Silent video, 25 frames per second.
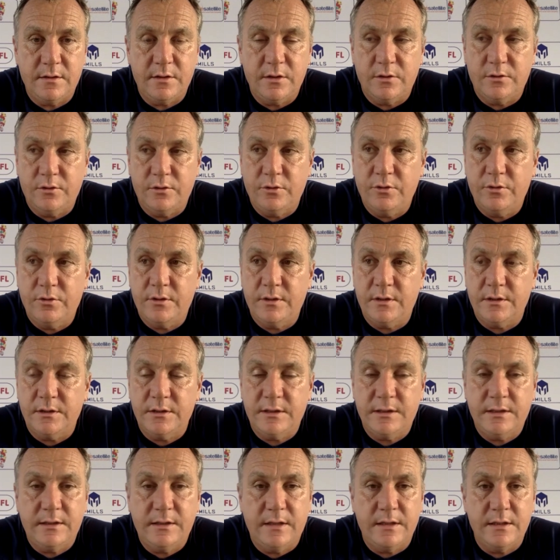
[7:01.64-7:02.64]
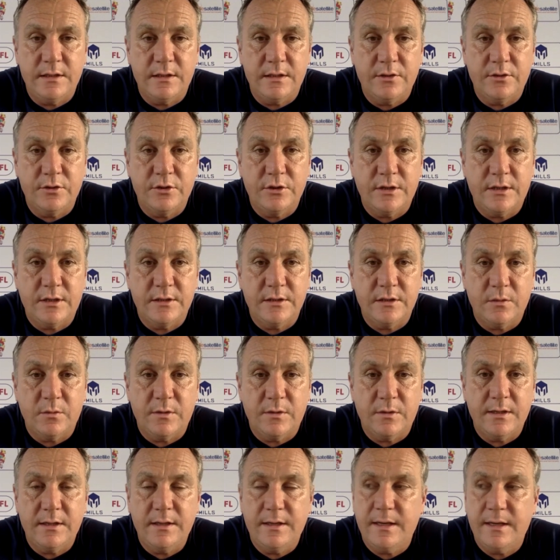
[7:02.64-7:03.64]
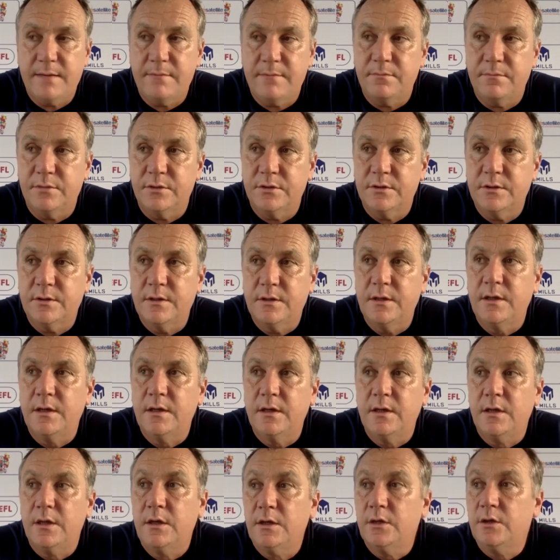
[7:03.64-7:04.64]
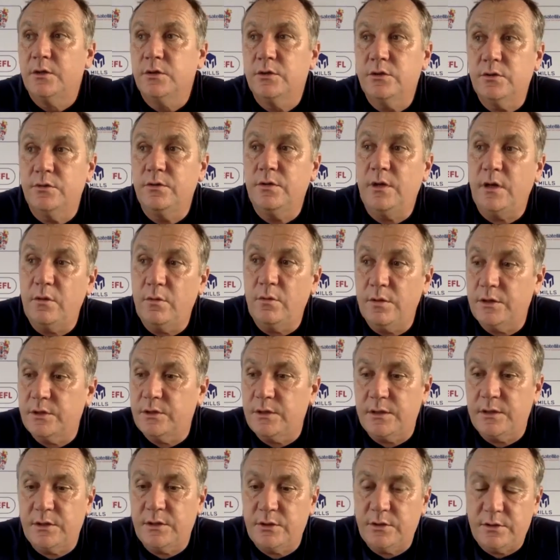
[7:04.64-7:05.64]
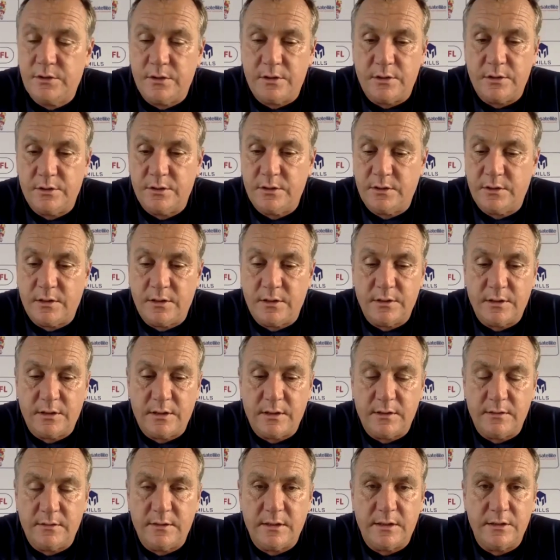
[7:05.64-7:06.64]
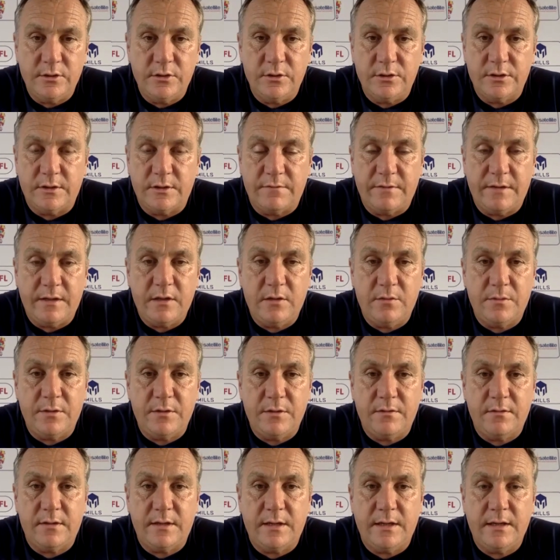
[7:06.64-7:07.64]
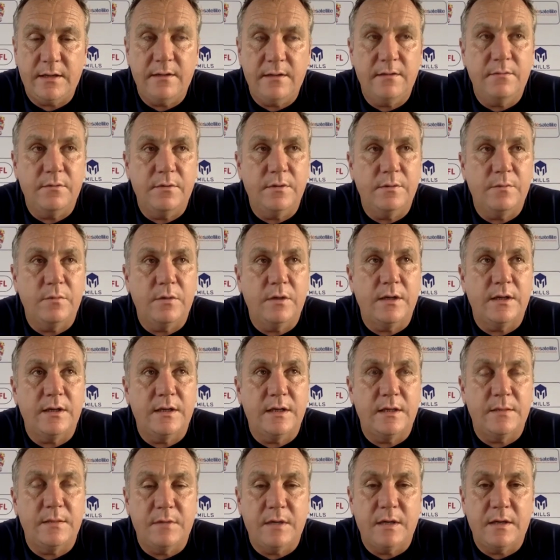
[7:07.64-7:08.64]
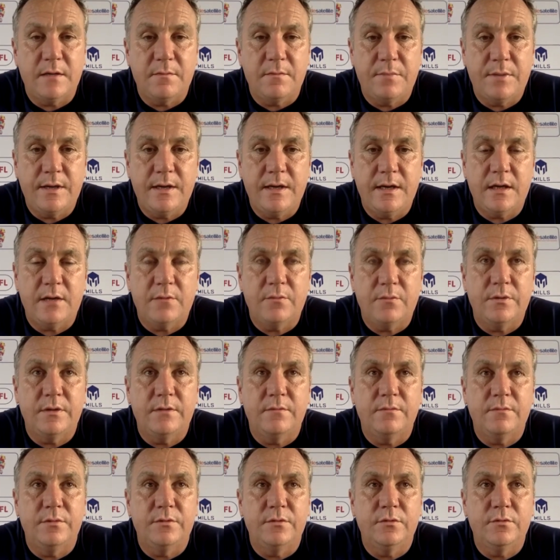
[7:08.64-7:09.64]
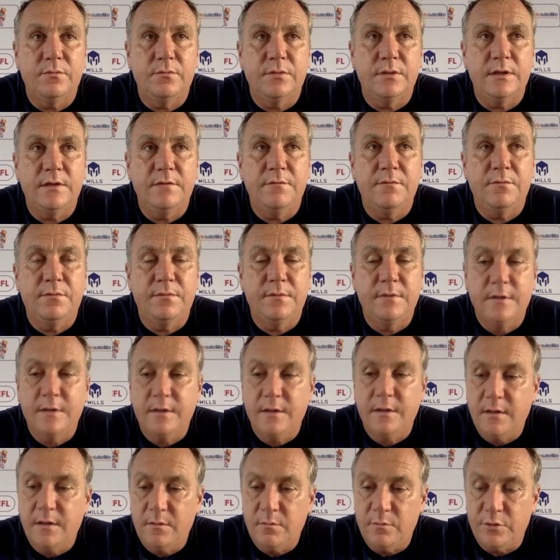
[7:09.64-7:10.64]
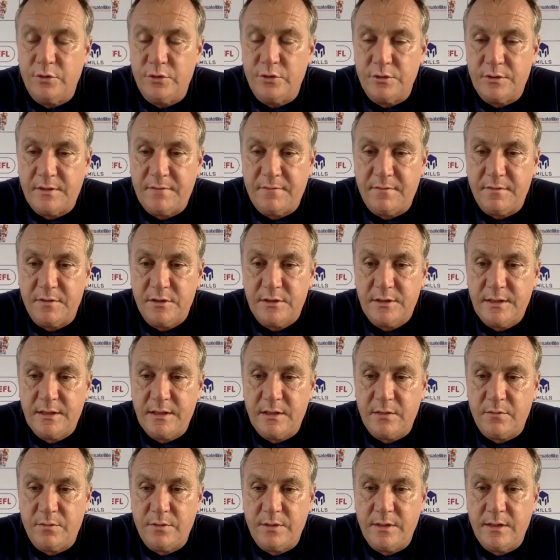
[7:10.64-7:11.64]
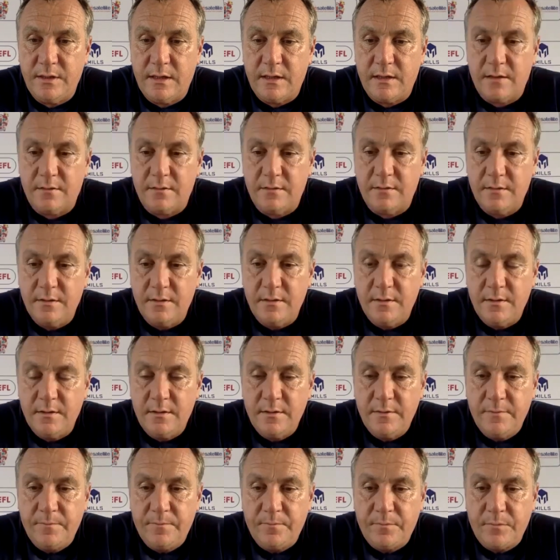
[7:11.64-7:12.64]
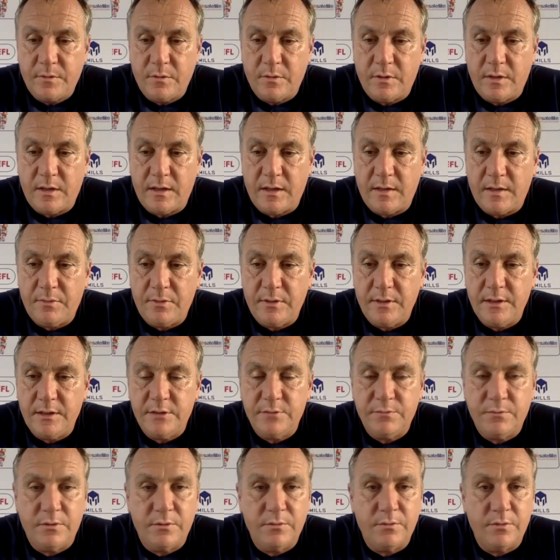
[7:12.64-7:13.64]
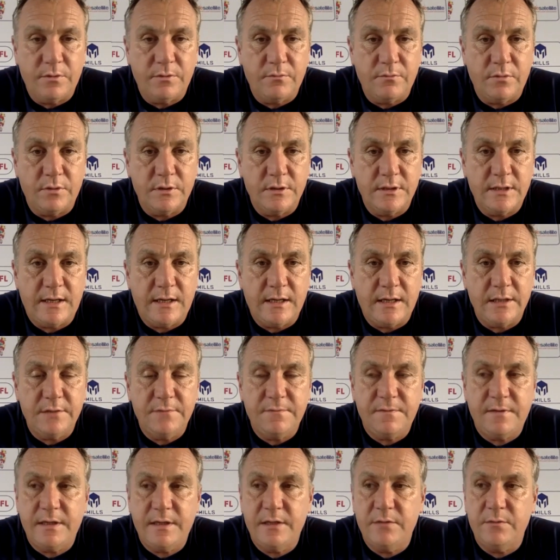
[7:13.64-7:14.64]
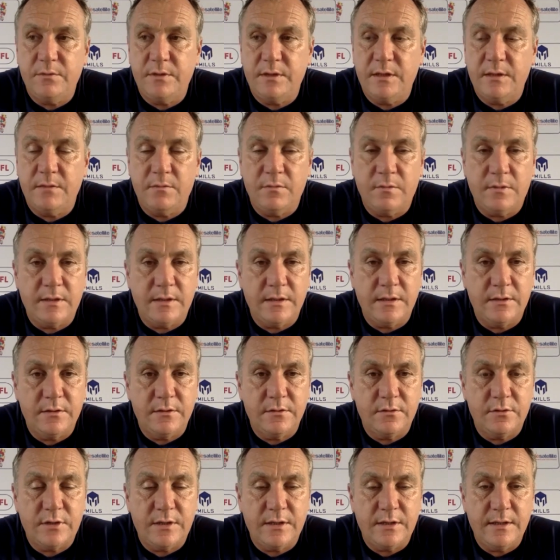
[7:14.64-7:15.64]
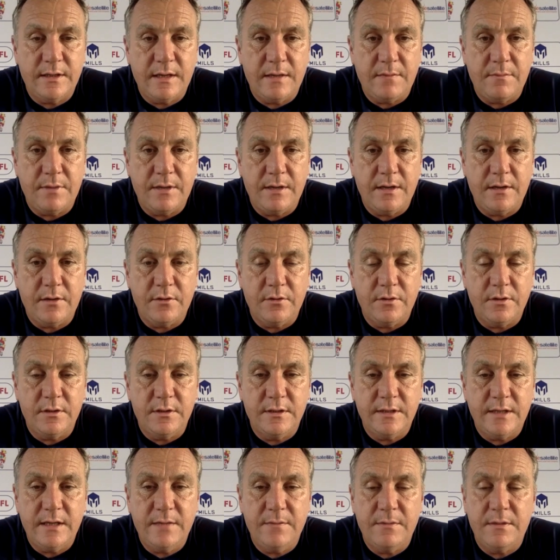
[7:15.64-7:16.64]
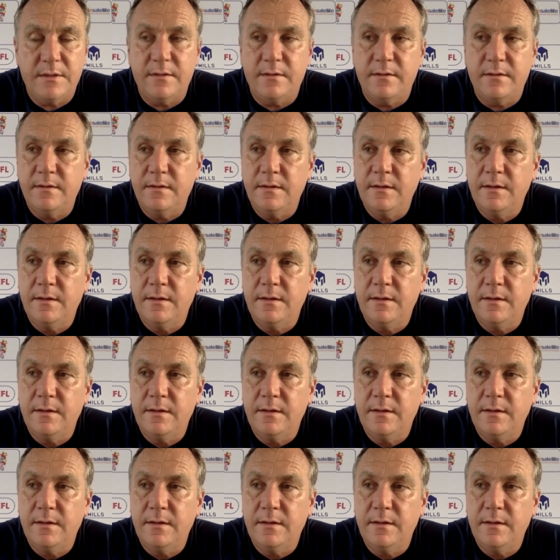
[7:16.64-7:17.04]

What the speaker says: that you're doing that's giving you a good chance of winning games. So no, it's a continuous development thing. We want to keep getting better. We don't believe we should ever say that we are a place where we're satisfied. We keep wanting to try and get better all the time and